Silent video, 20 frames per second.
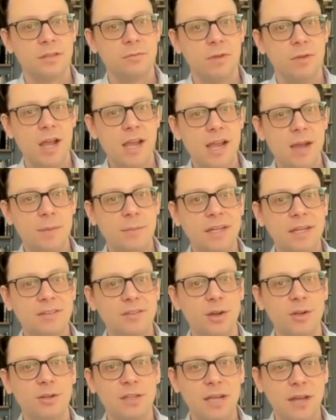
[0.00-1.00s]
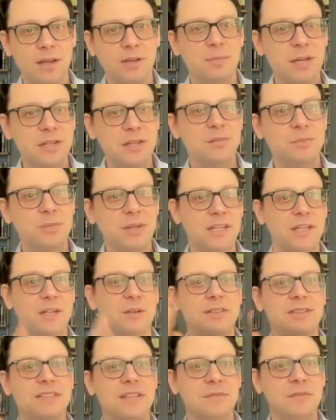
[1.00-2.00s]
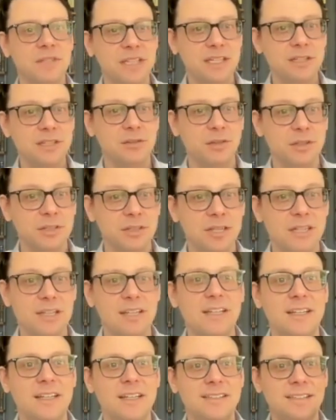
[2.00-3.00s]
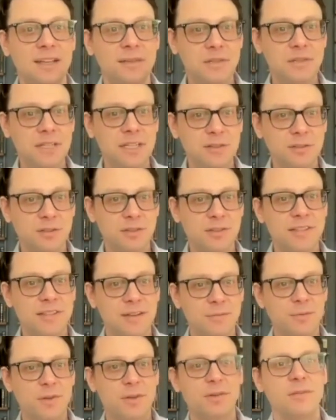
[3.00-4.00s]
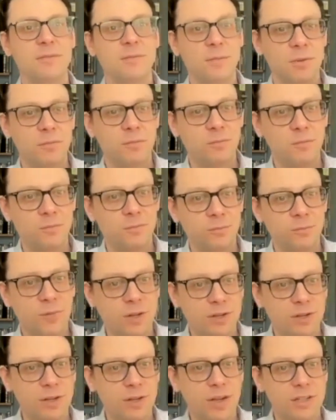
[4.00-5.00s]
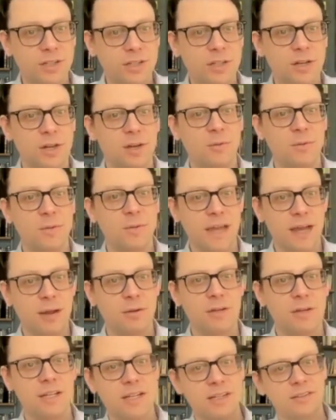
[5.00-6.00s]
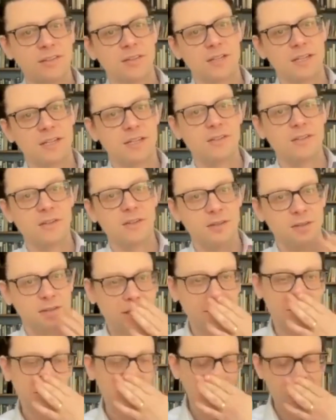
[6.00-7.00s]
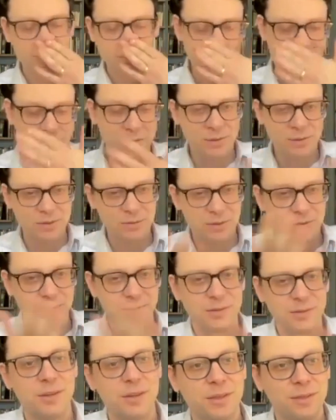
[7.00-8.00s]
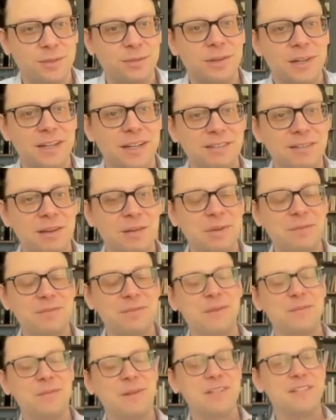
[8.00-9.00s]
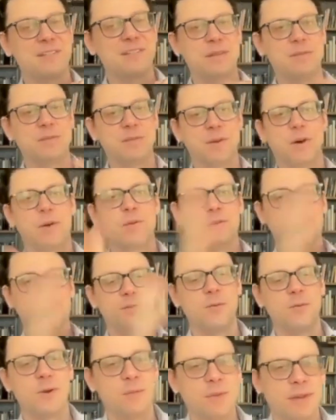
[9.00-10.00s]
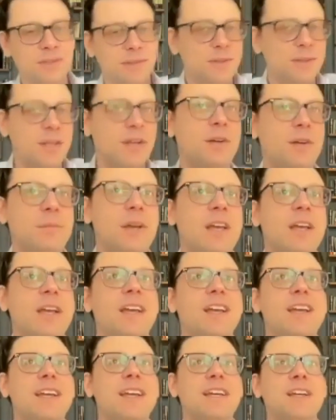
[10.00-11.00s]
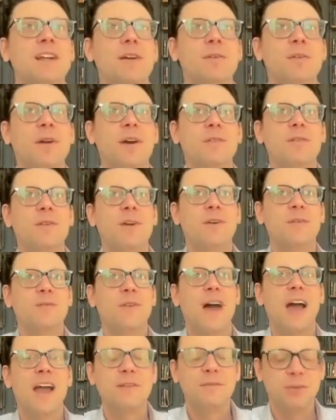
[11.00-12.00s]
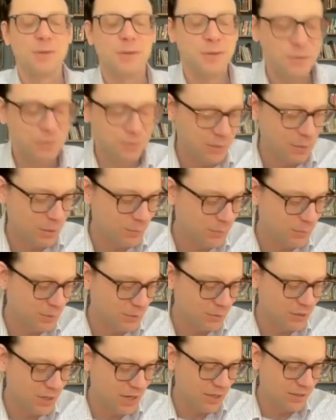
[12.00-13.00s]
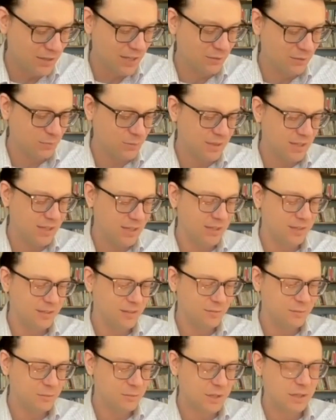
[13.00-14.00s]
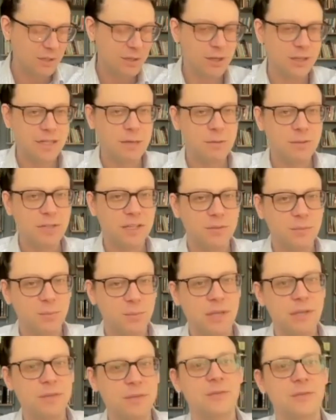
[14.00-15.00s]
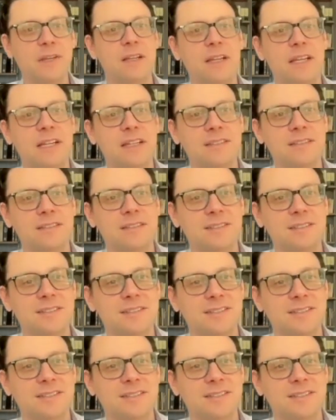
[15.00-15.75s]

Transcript: right? I mean, it's hardly, I mentioned being, a 17-year-old. 17-year-olds have what we're taught to call with our kids. Our kids are little, as Michael, and we have a 3, Rabbi Feld mentioned, we have an almost 4-month-old now. Our 5-year-old, who's now a middle child, has what they call nowadays big feelings,